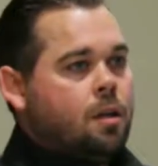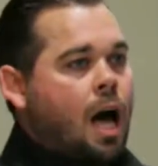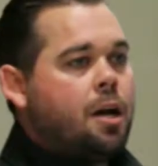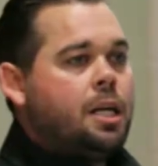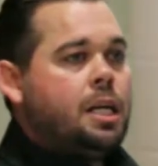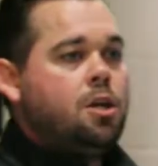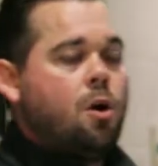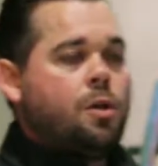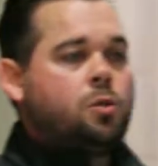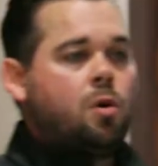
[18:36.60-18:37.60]
How did he
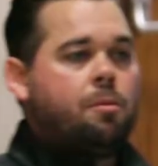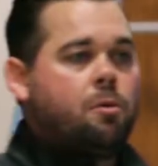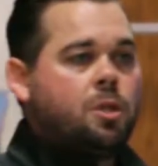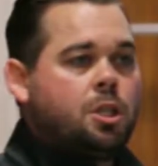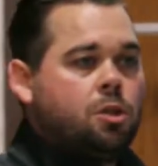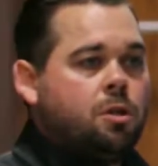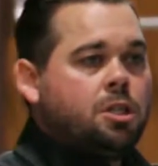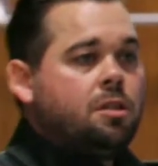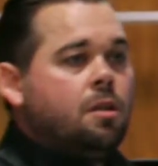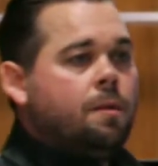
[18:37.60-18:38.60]
know this woman was a
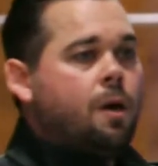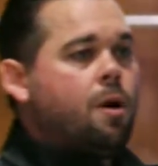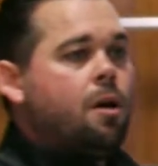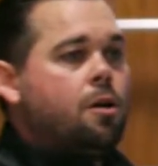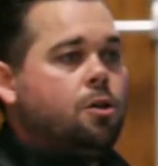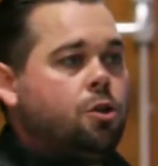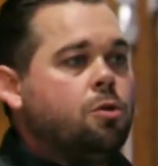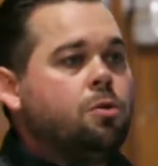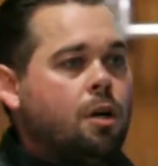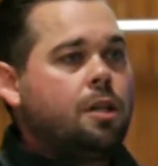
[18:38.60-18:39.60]
Jewish? They were,
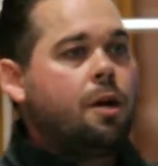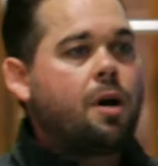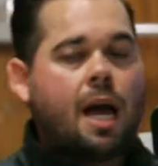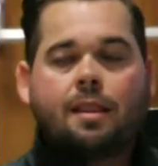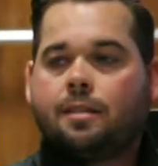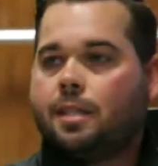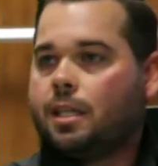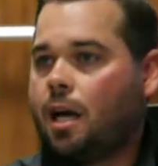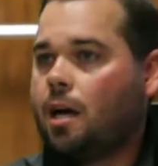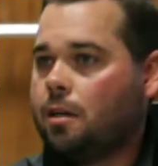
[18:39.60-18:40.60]
Jew, they were at the
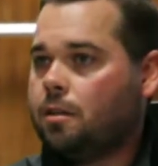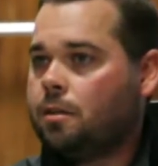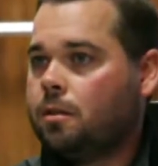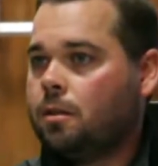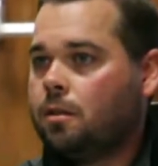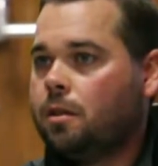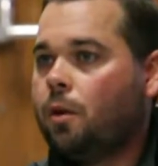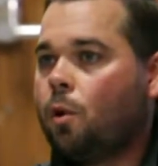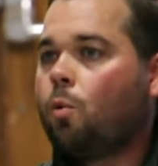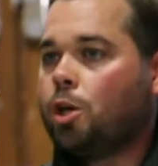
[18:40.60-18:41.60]
synagogue.
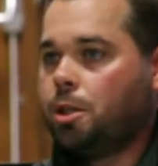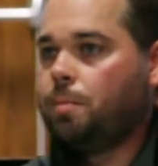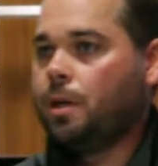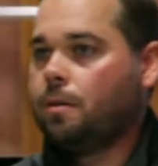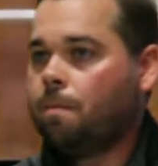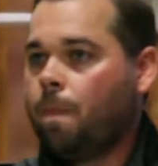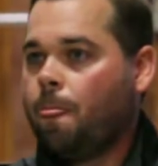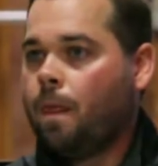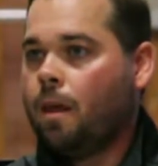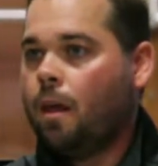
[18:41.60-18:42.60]
They were worshiping.
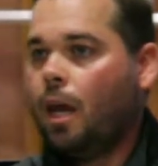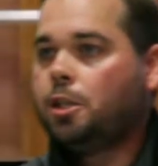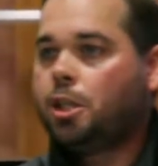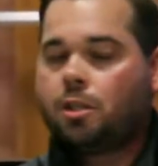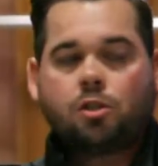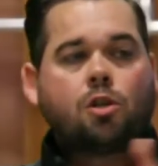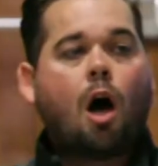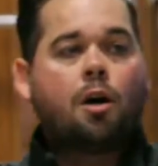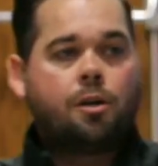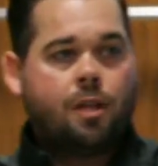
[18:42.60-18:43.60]
And Jesus
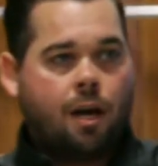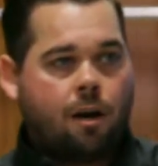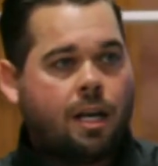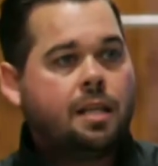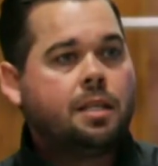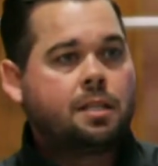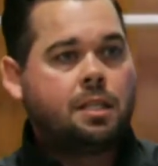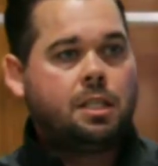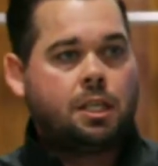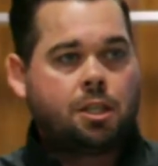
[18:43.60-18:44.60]
saw her there in this
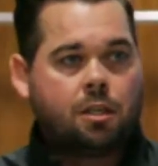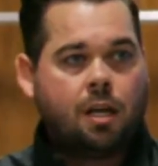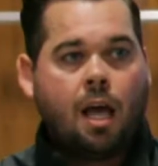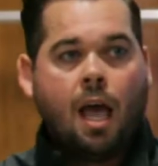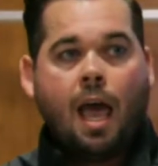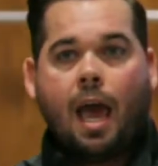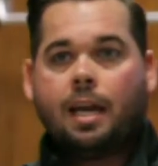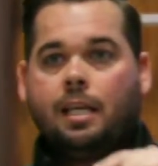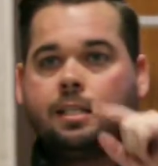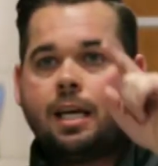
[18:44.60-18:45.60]
condition,
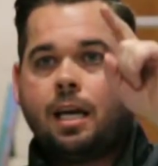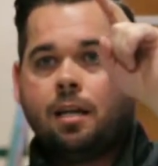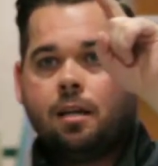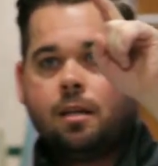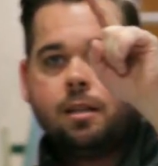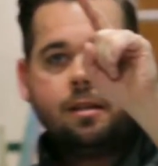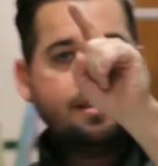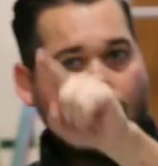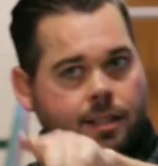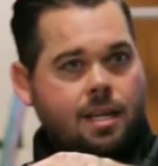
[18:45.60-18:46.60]
and he said,
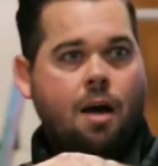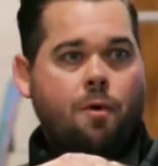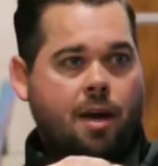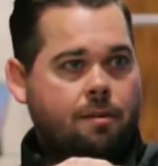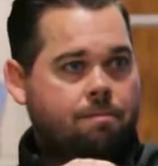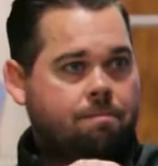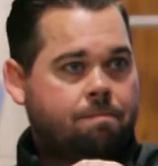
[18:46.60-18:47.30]
that's not right.